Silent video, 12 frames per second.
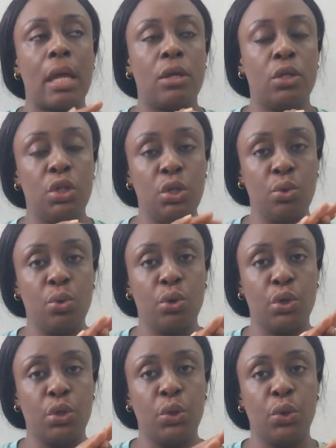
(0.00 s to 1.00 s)

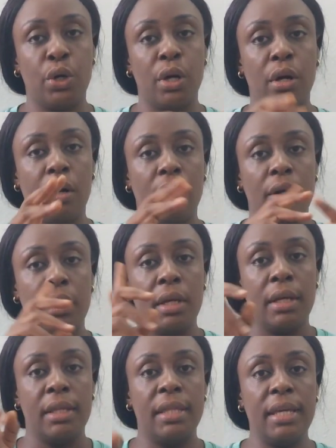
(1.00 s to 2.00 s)
your
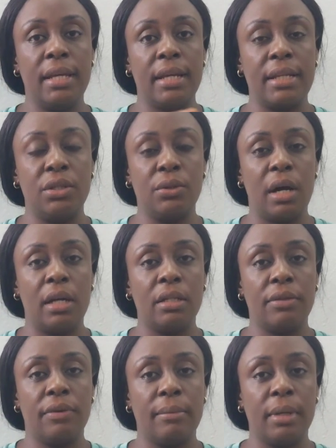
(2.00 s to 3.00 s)
thing that you got
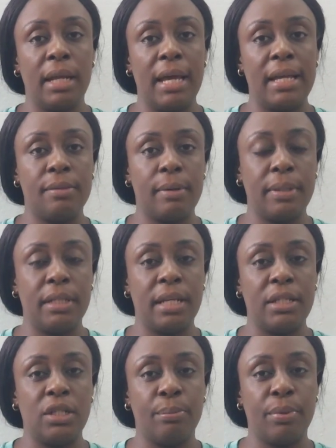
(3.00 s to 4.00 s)
from your last property
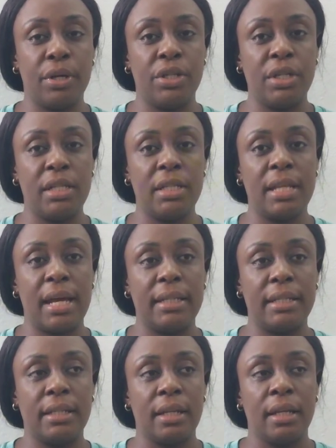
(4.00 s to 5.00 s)
that you purchased,
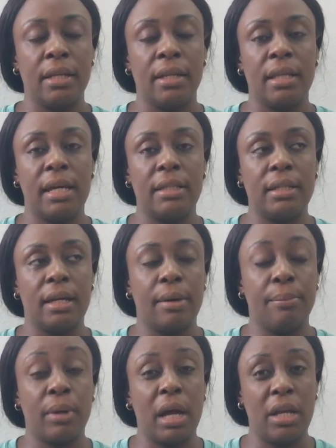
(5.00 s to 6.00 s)
that
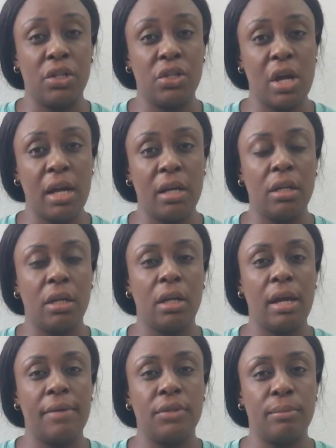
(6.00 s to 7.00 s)
contract, you're going
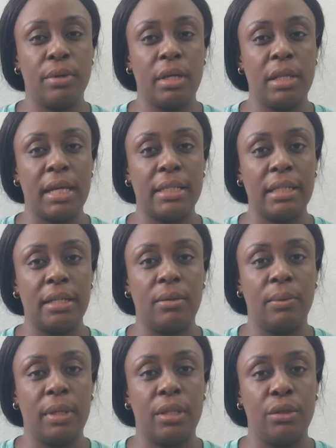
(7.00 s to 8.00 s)
to have to bring that in
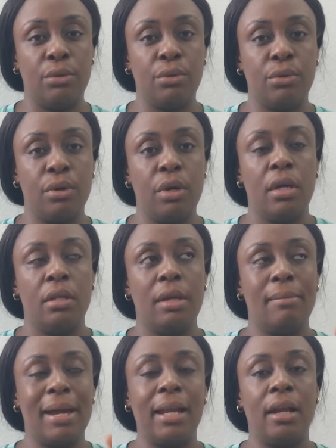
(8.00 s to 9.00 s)
with you. They
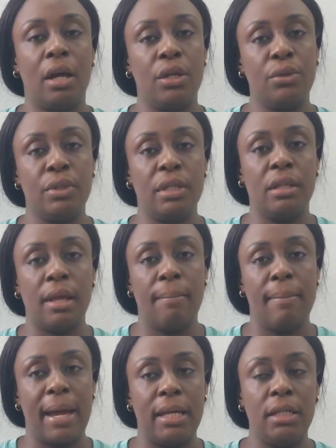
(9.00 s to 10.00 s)
might not use it, they
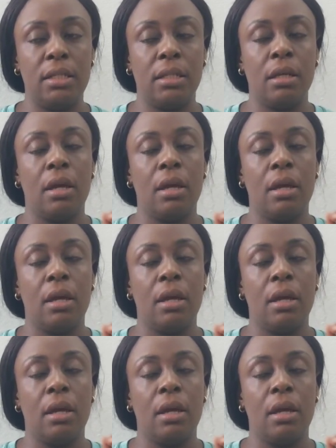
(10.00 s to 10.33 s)
might.